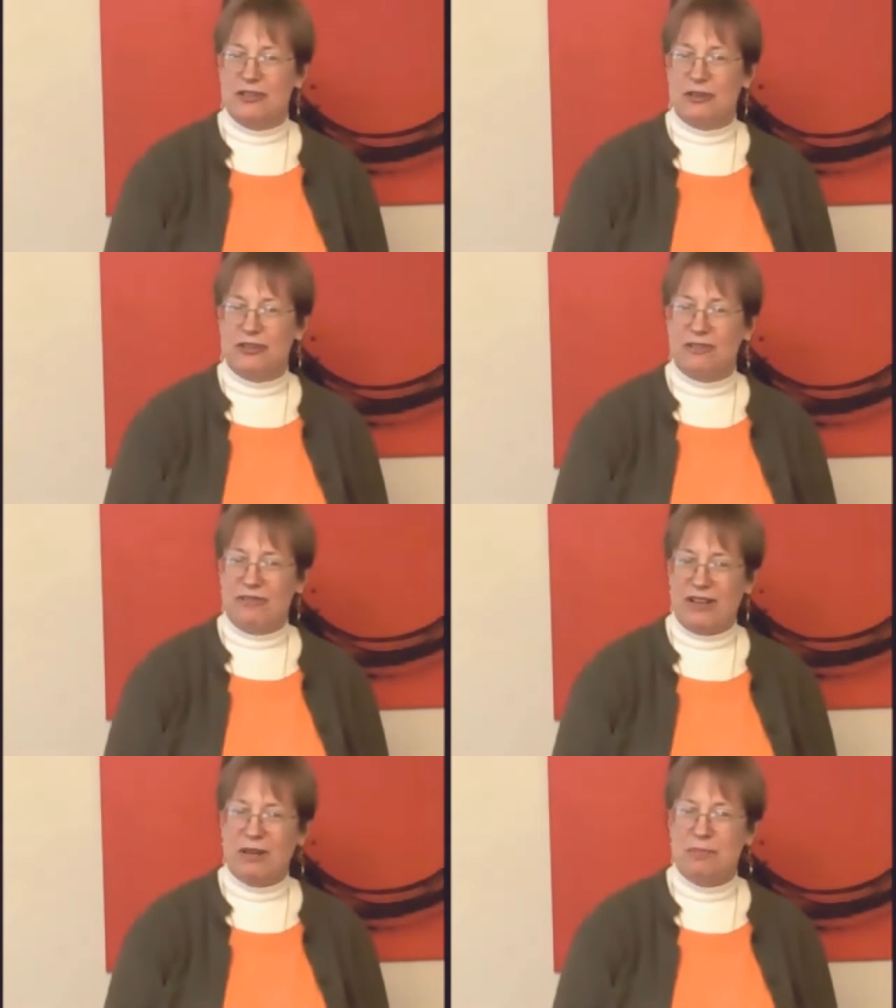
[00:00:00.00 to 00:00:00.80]
toward the
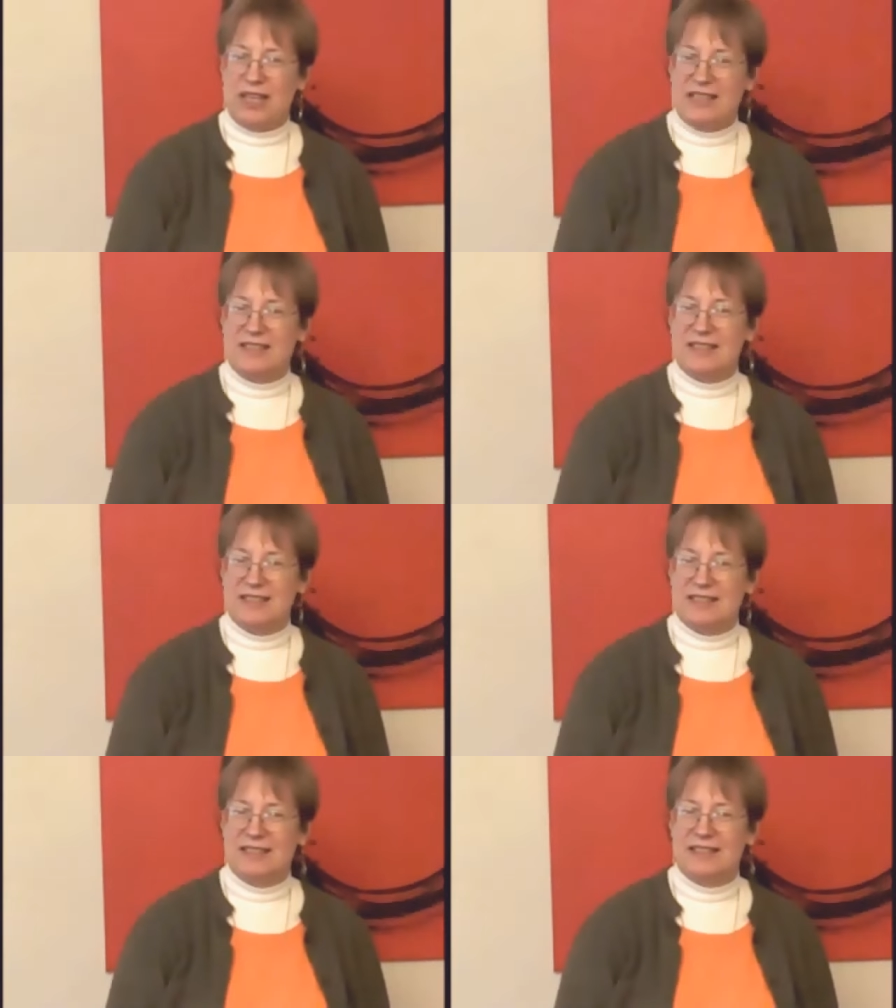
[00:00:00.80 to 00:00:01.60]
very
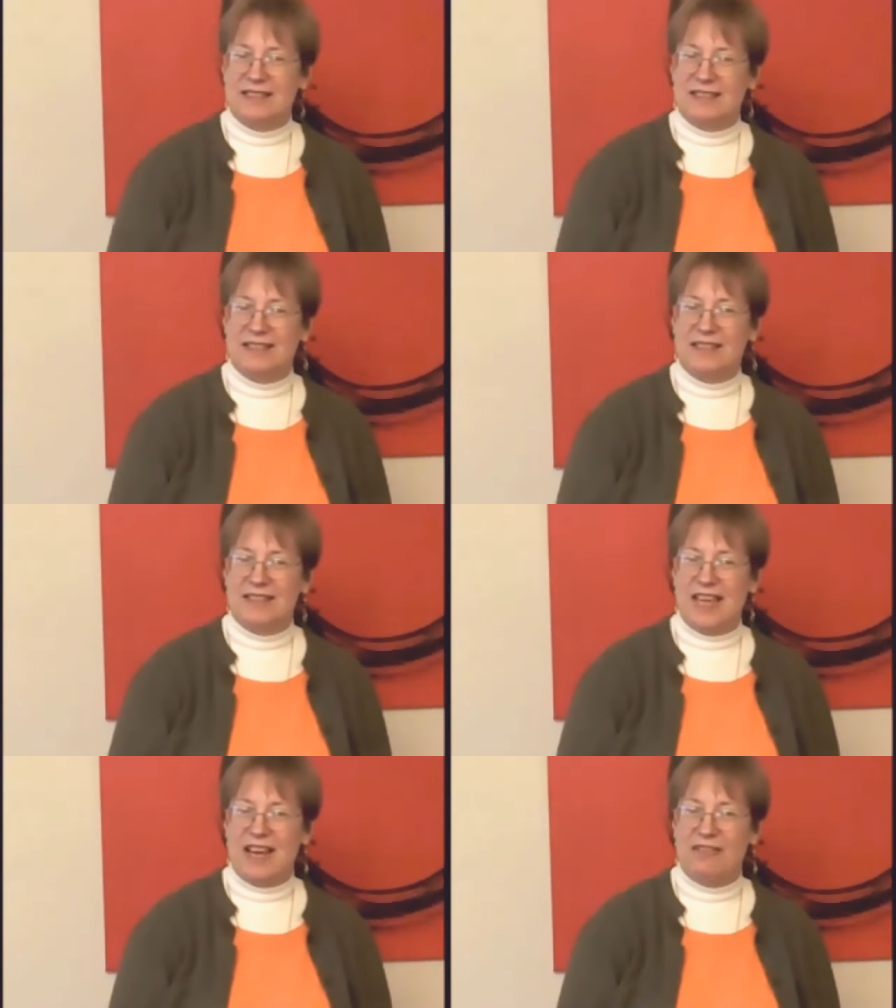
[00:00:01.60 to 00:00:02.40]
places
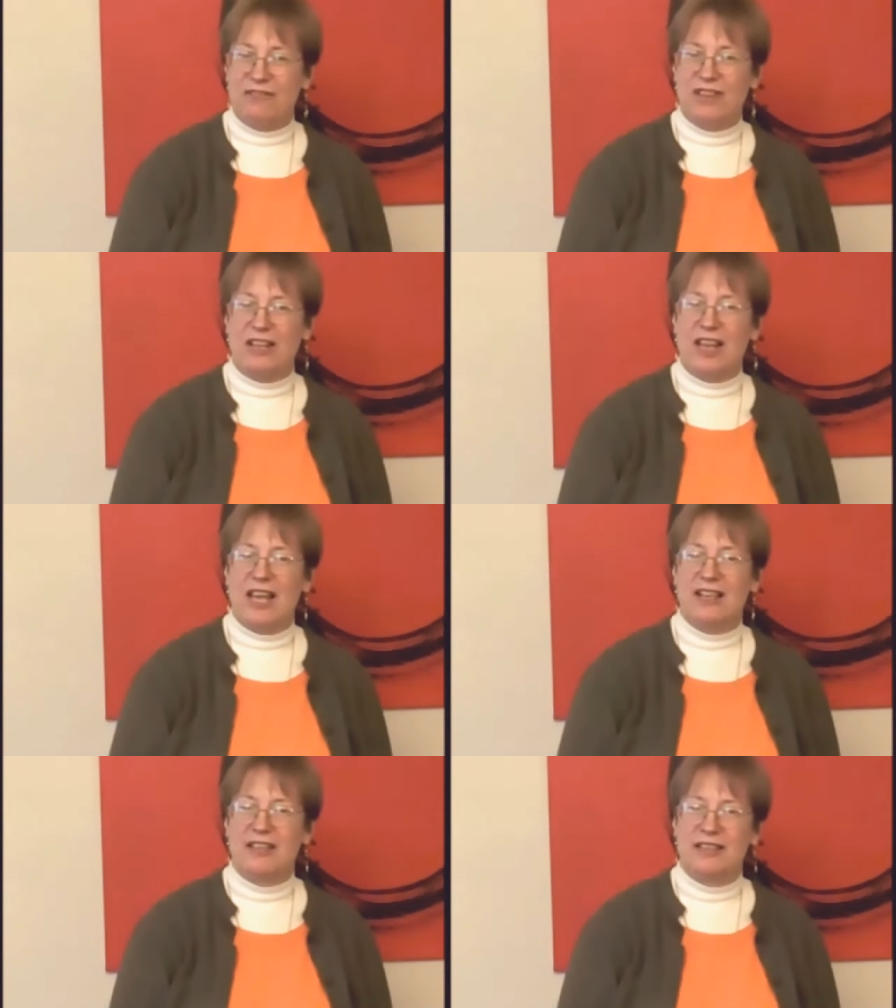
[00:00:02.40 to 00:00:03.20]
that have felt
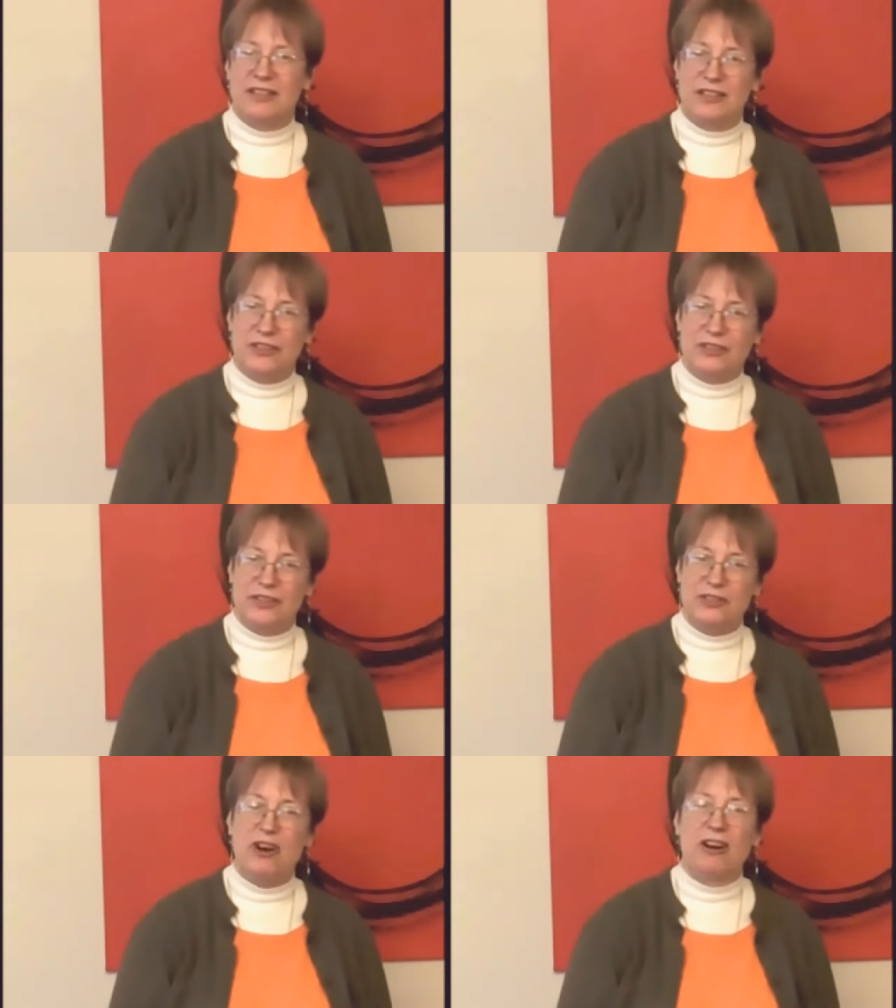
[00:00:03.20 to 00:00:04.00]
like
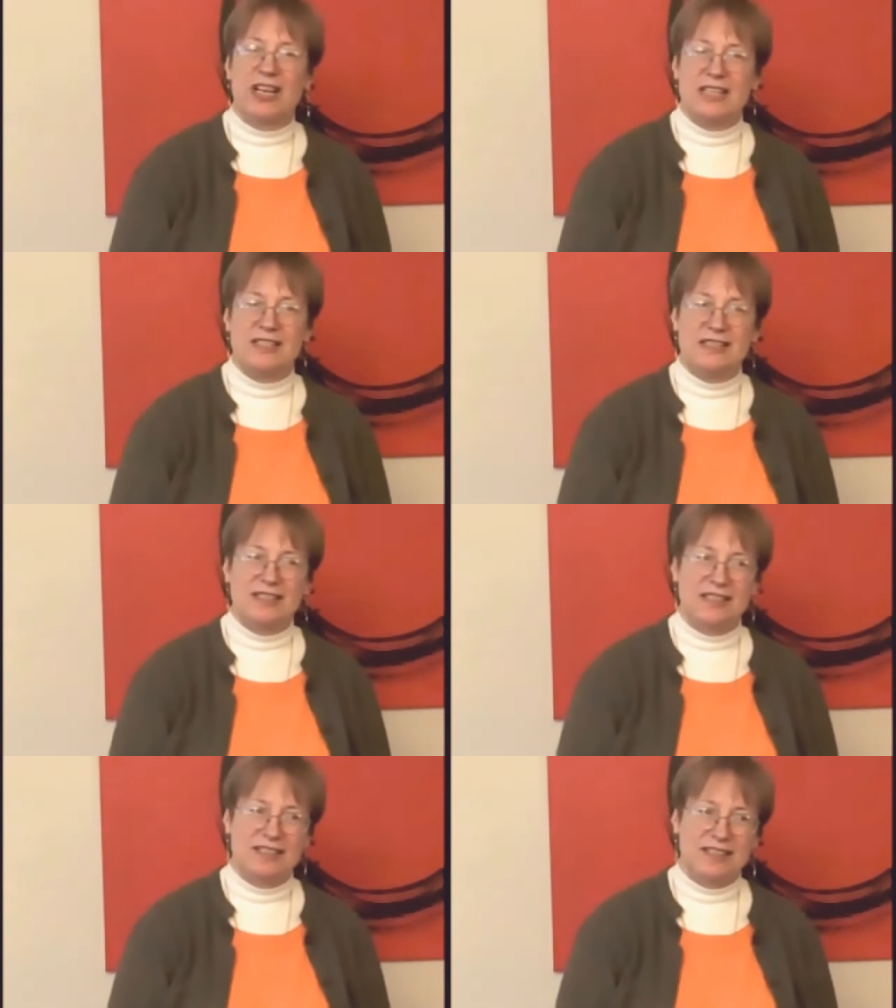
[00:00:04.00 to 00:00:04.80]
the
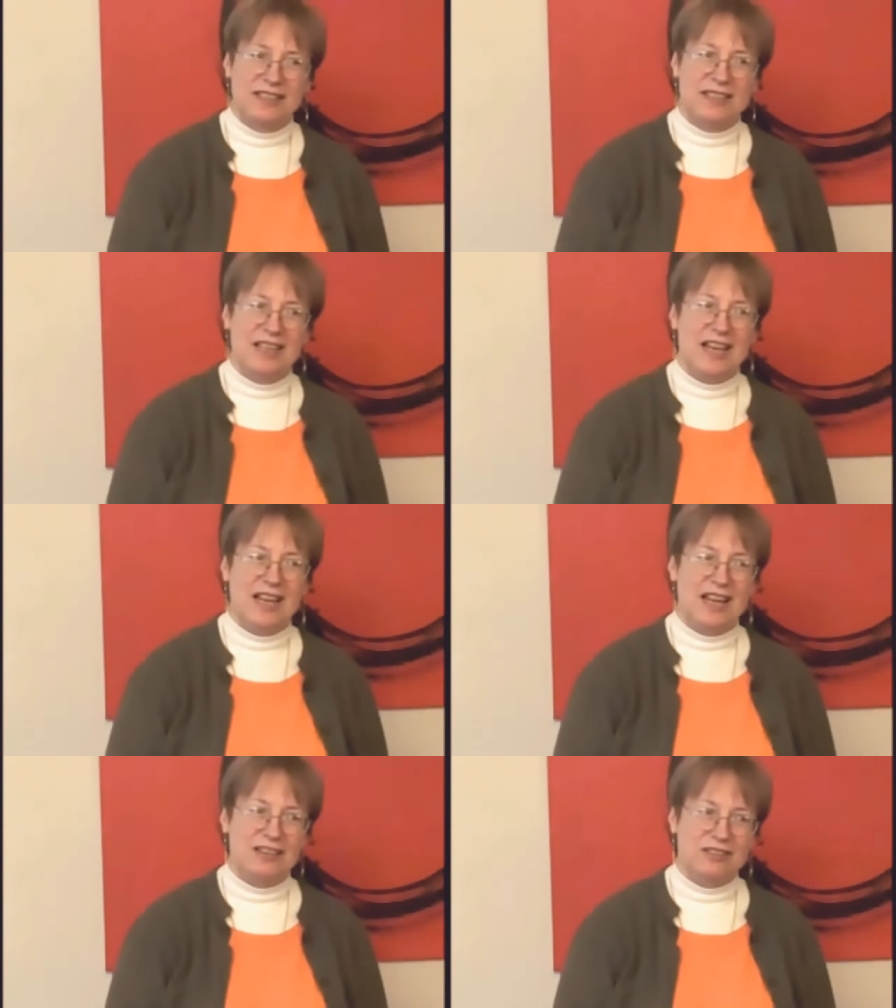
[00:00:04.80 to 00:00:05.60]
darkest
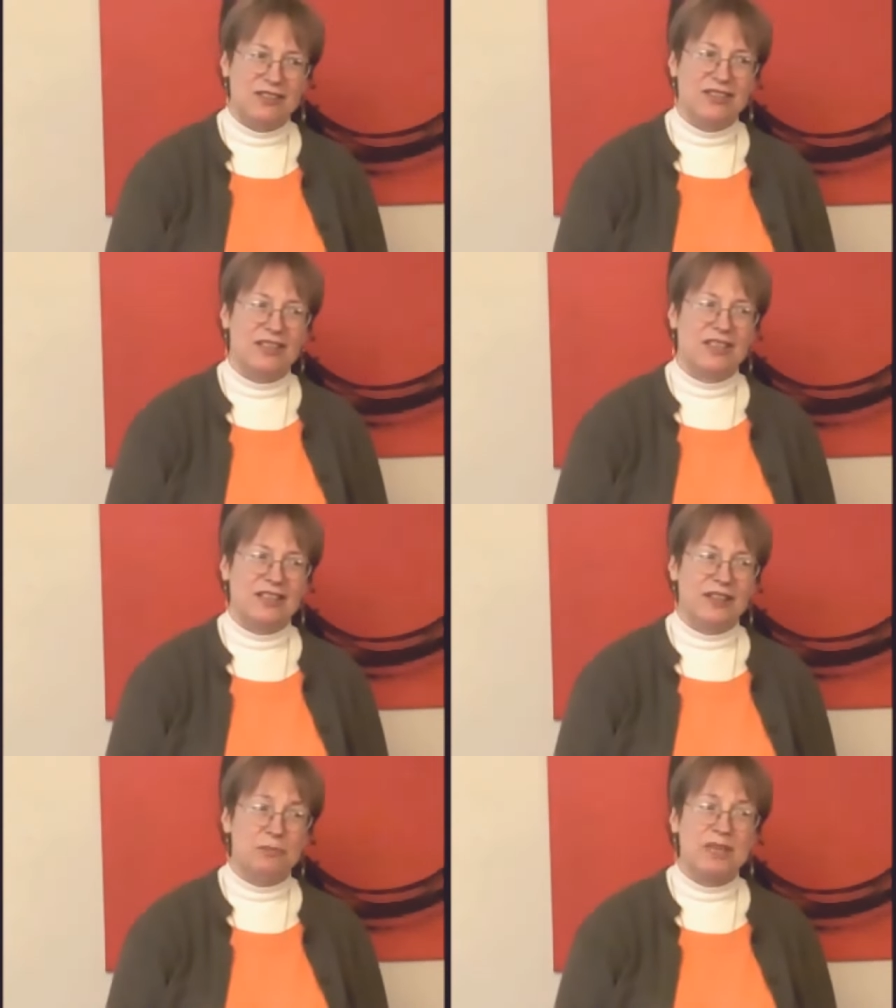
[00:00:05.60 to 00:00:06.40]
and
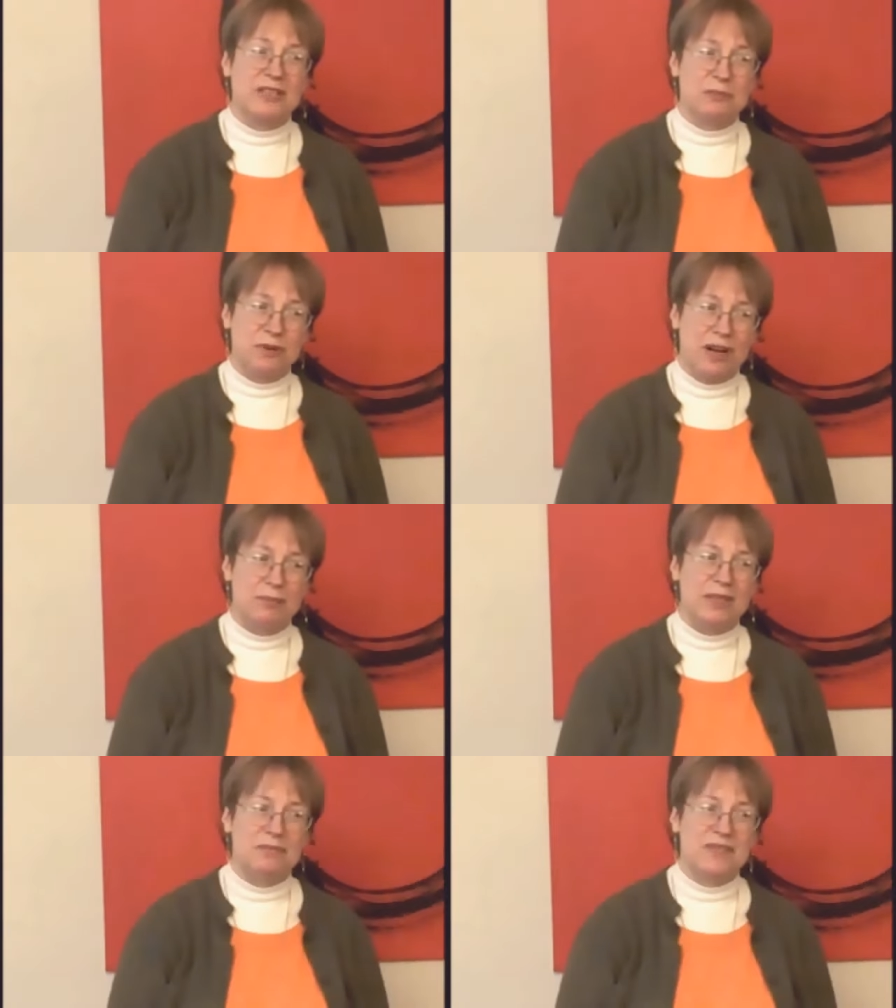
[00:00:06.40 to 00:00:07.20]
the biggest
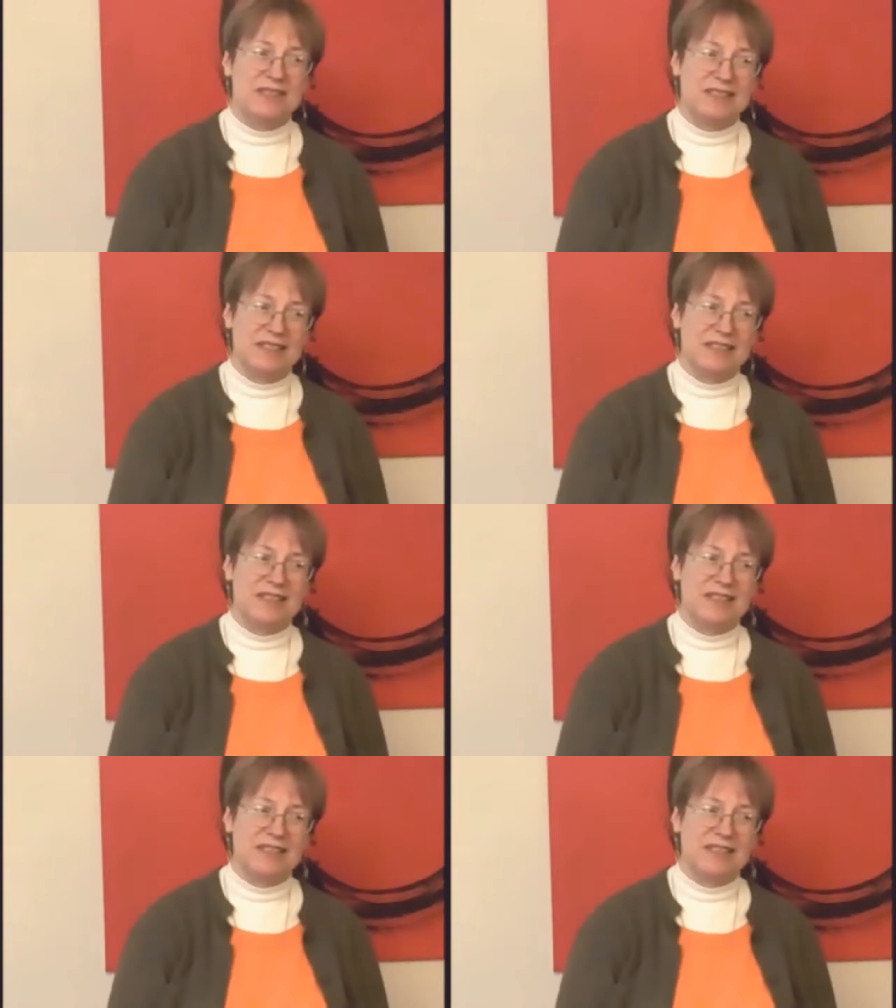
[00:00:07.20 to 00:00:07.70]
problems,